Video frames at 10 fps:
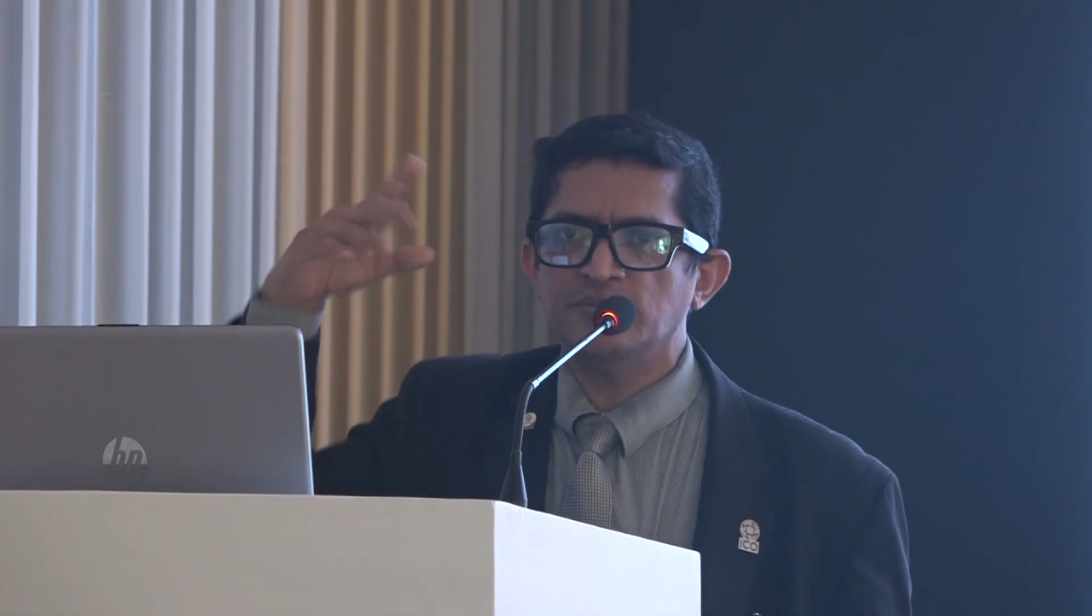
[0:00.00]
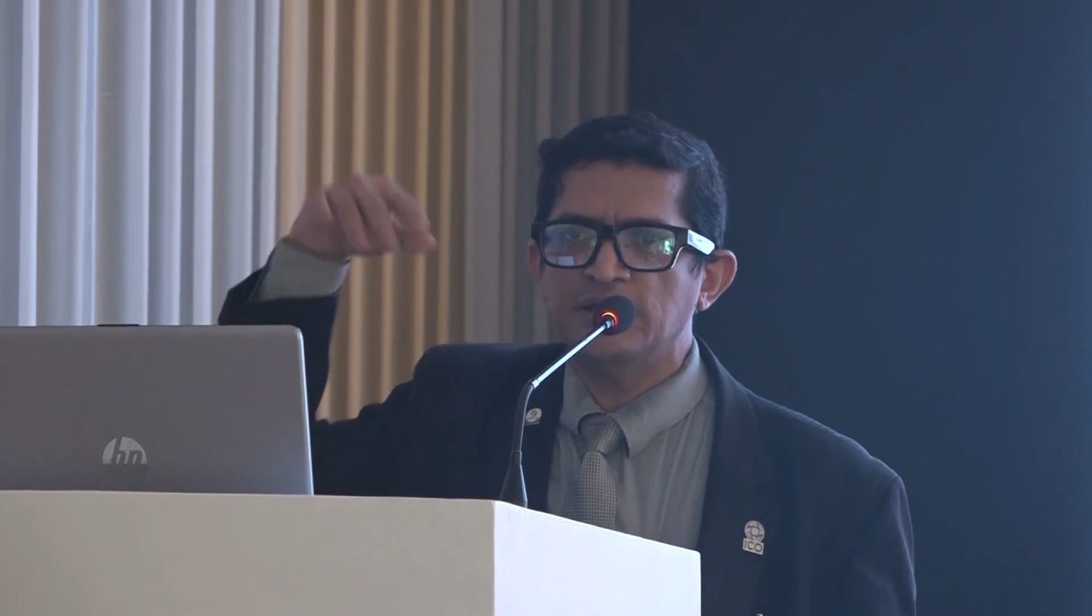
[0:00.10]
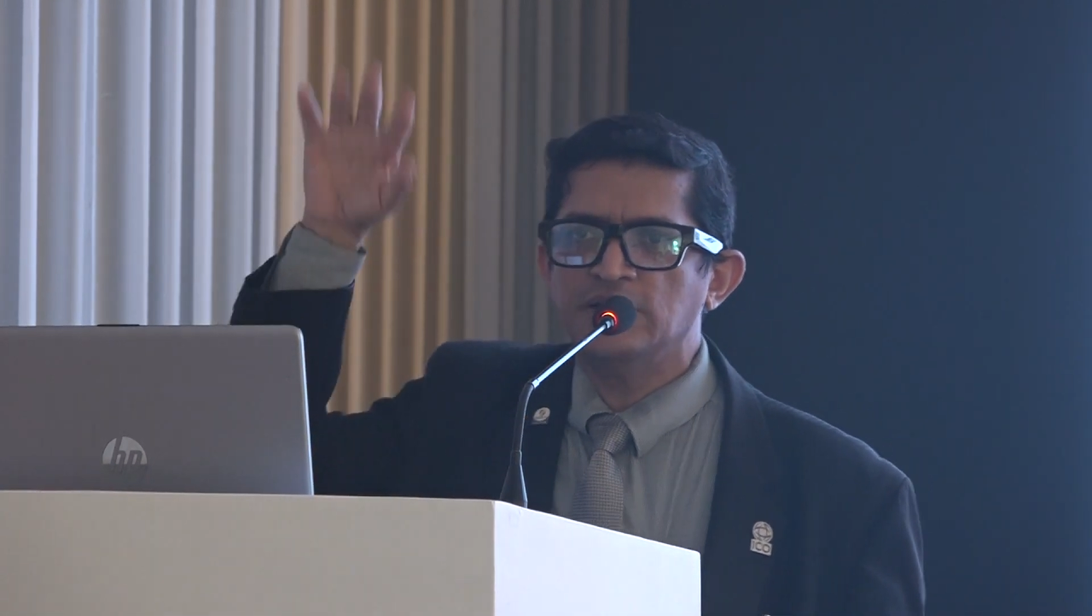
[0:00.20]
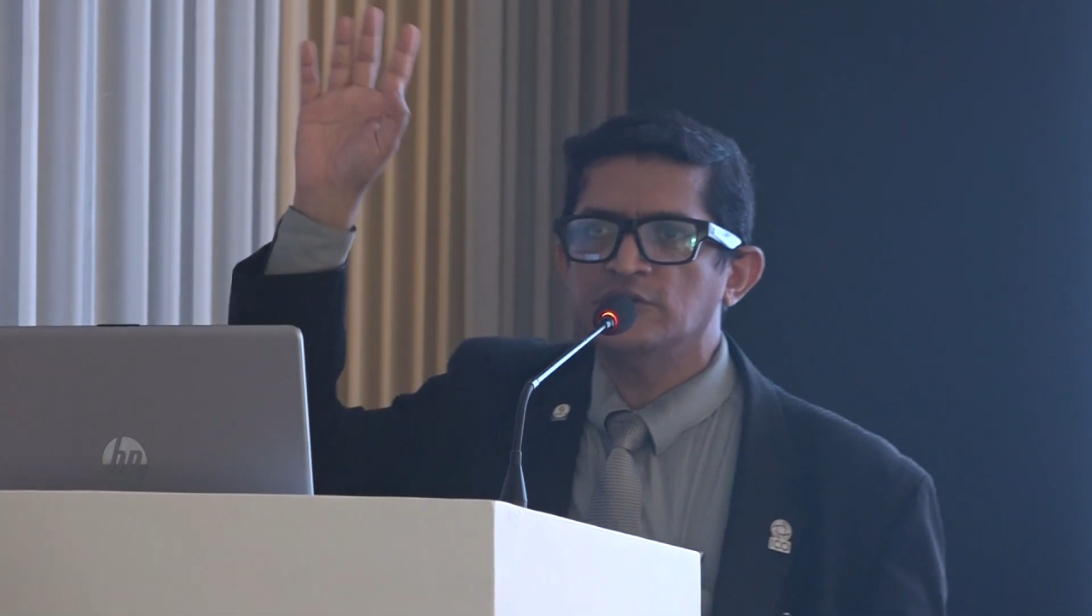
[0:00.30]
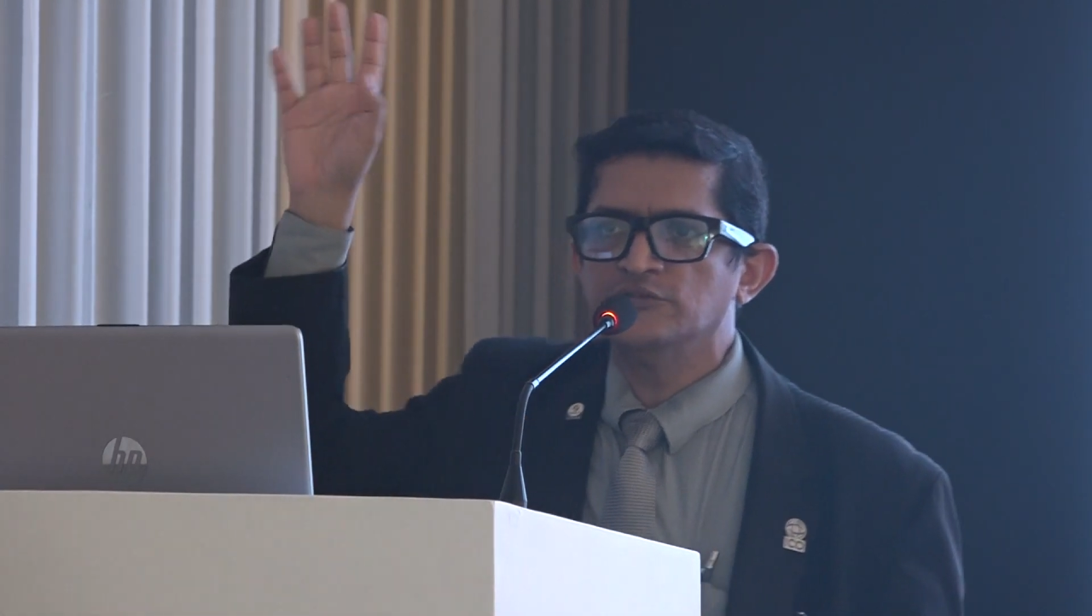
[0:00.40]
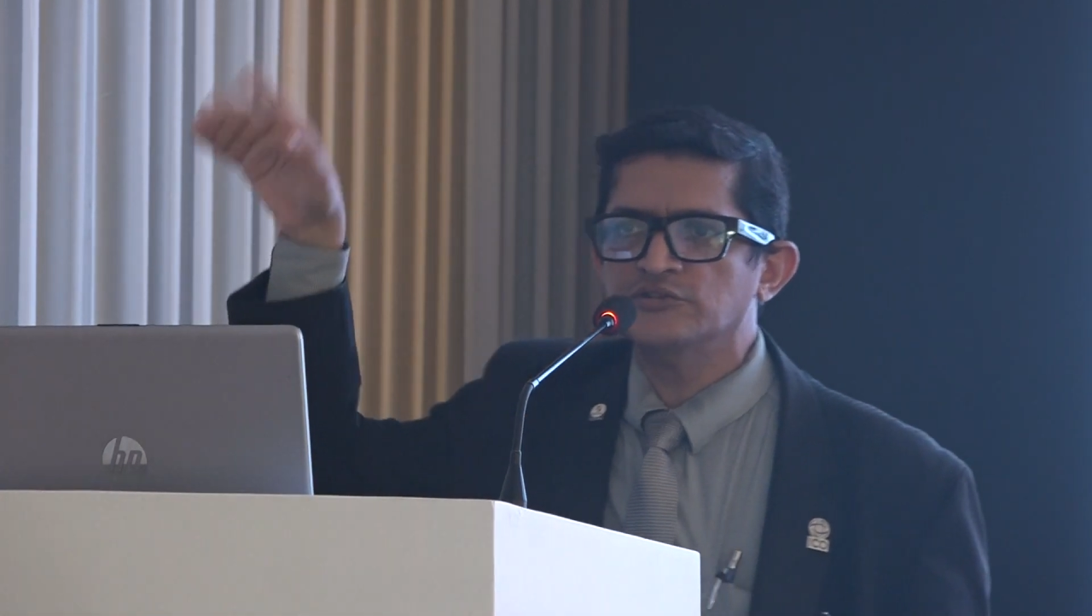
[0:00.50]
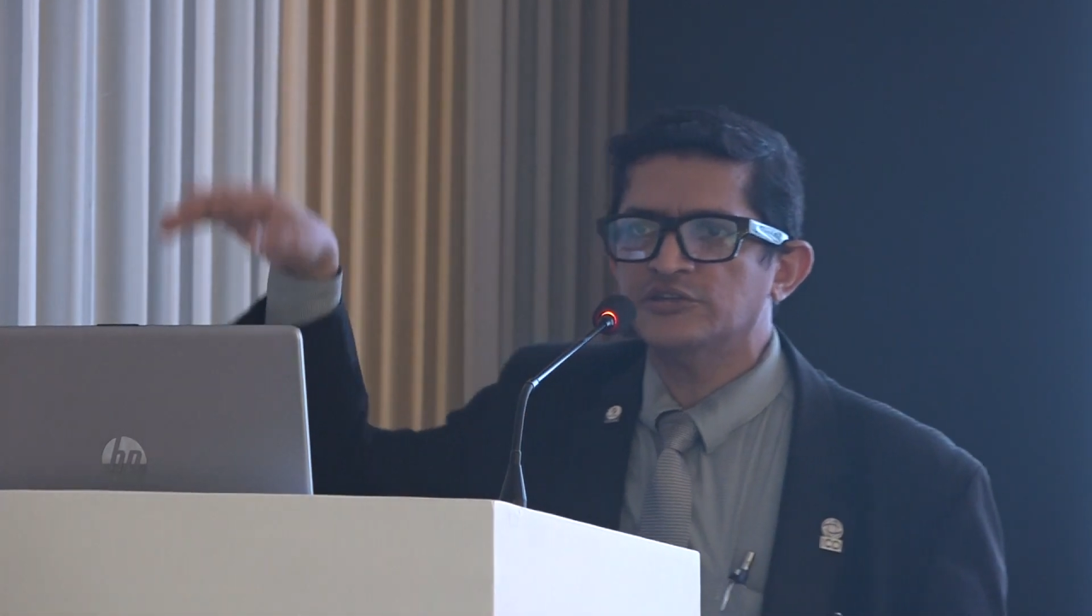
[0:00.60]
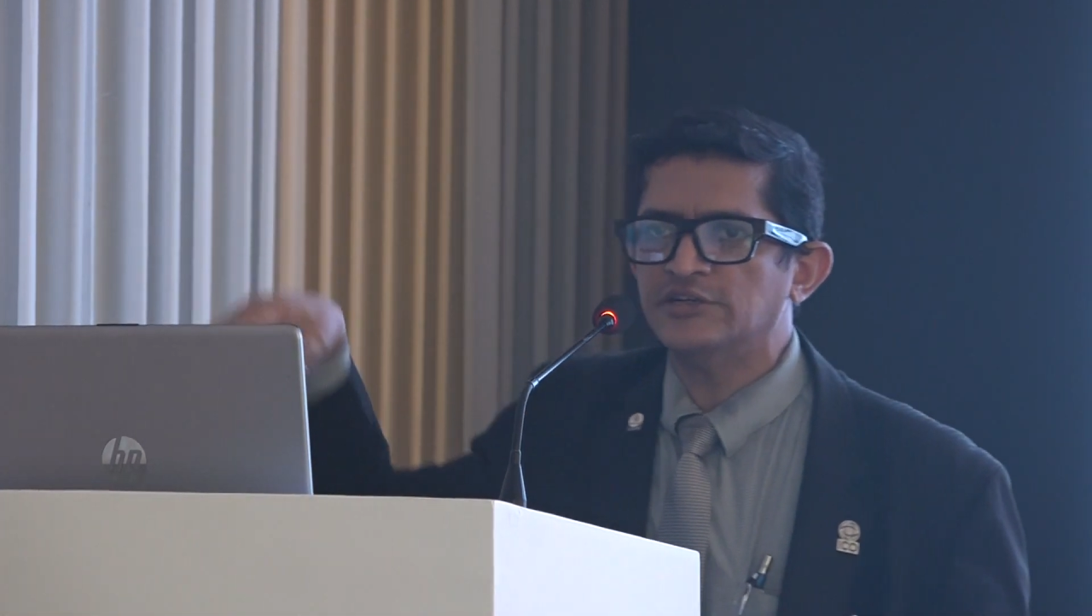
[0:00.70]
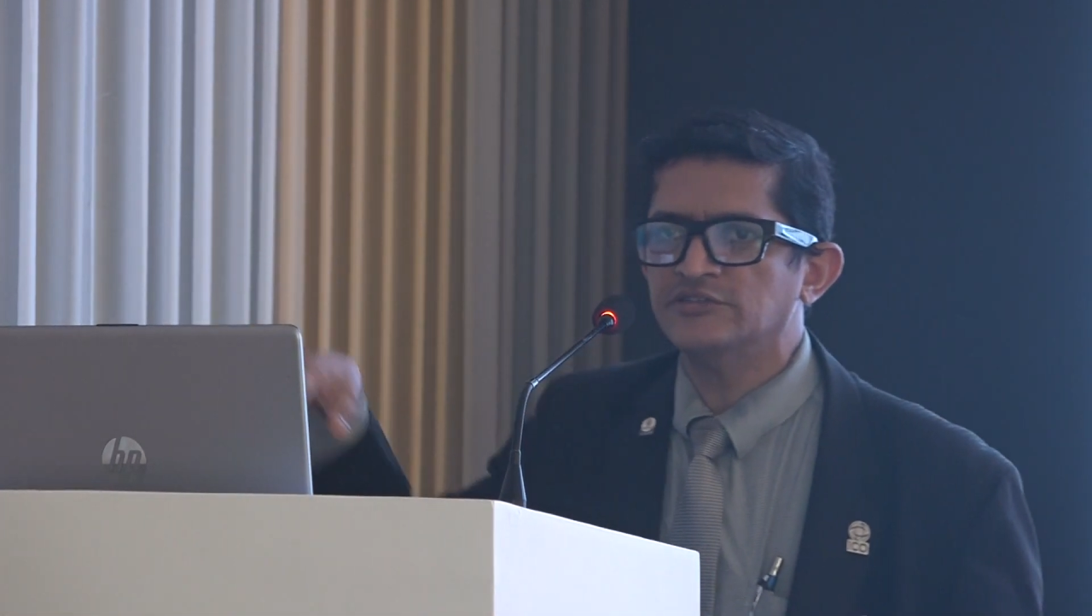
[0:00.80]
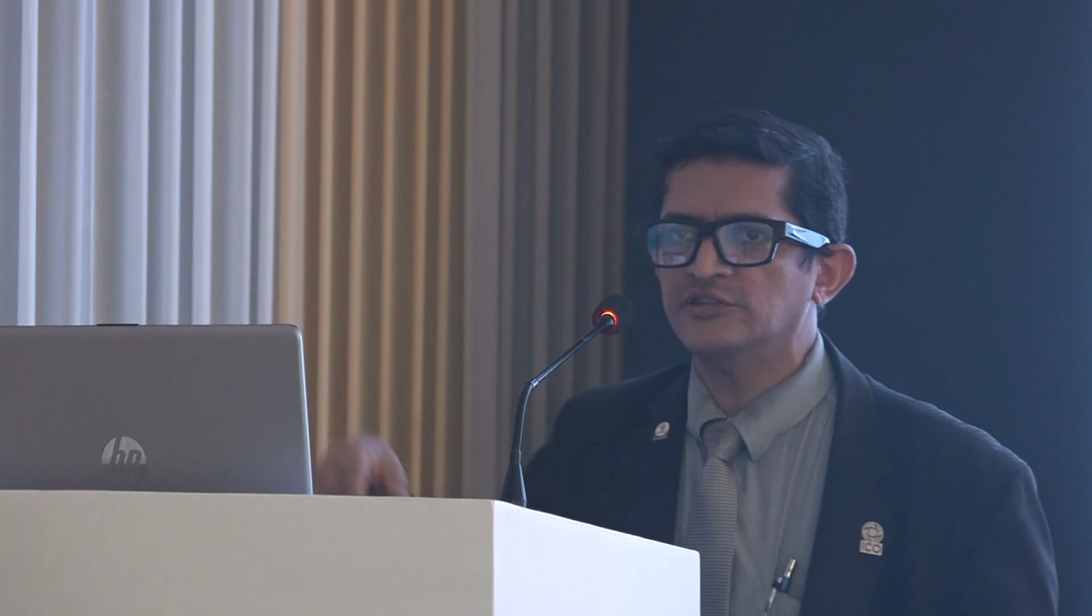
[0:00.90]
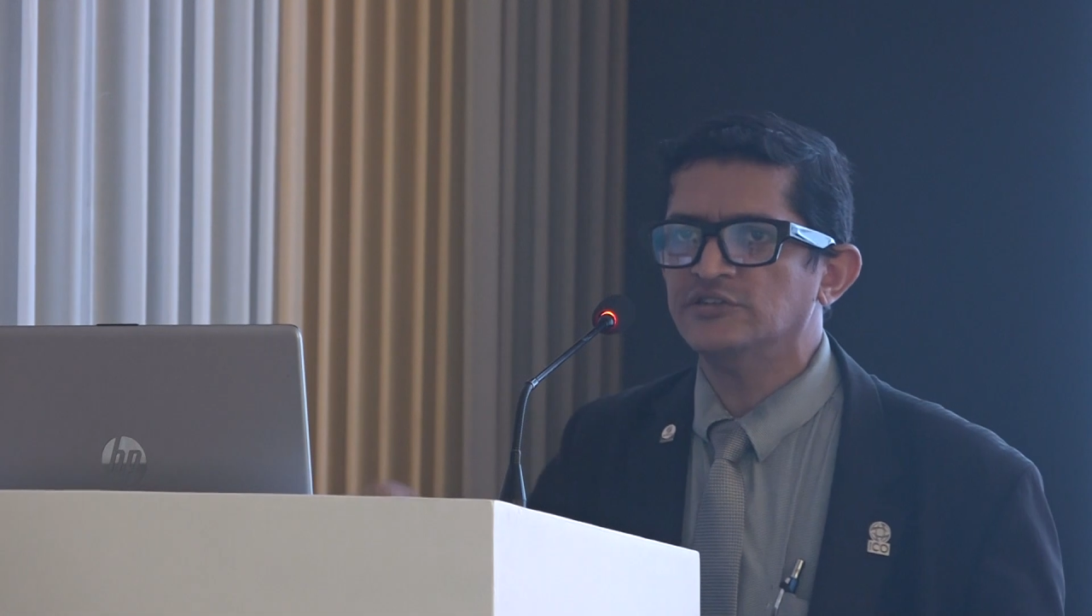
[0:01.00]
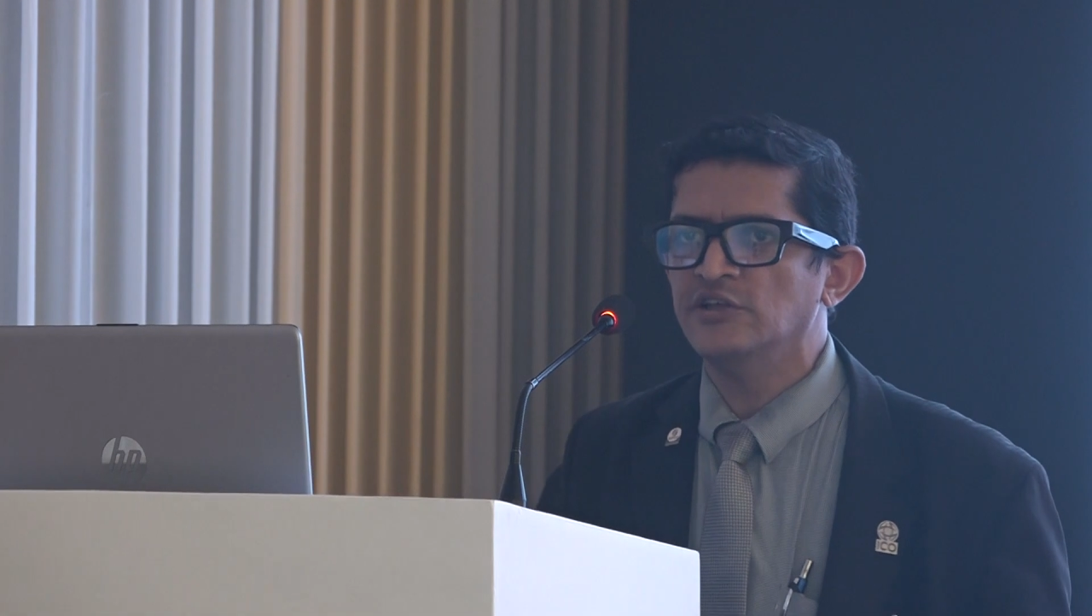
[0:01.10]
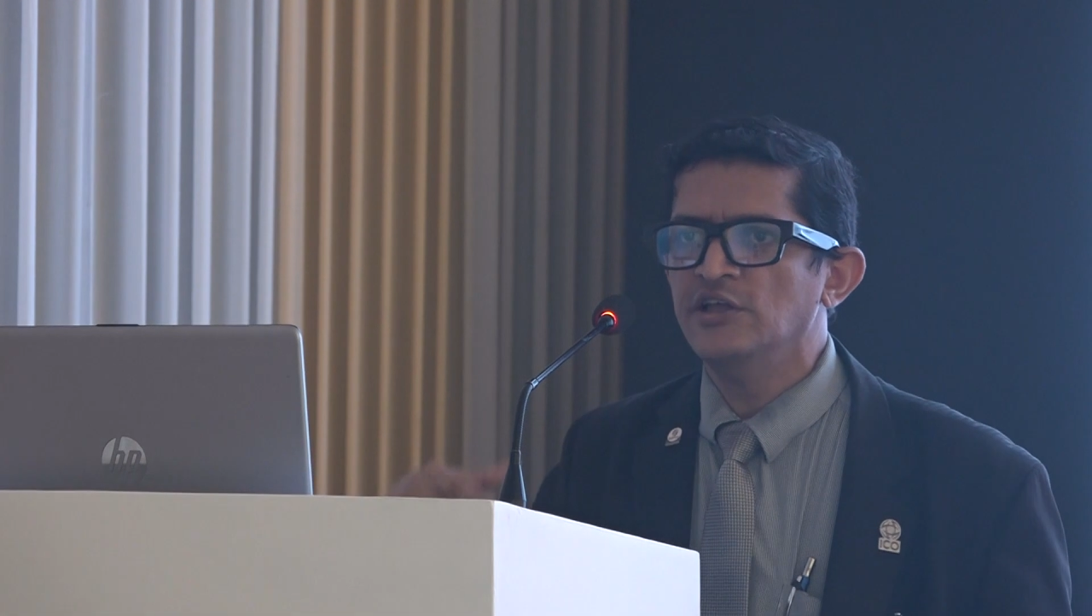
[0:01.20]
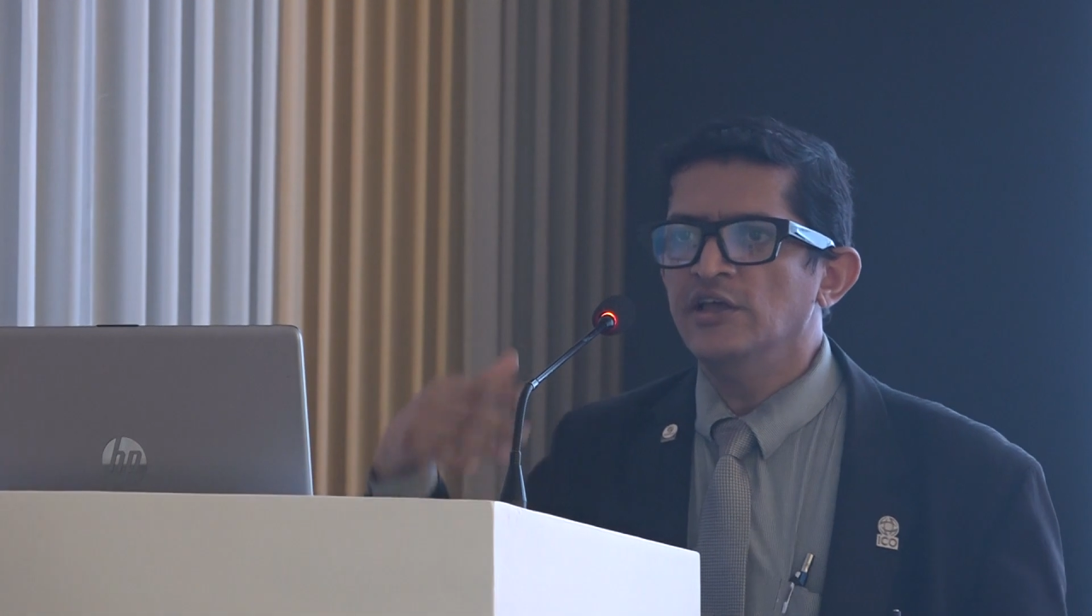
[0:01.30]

the bell curves of statistics,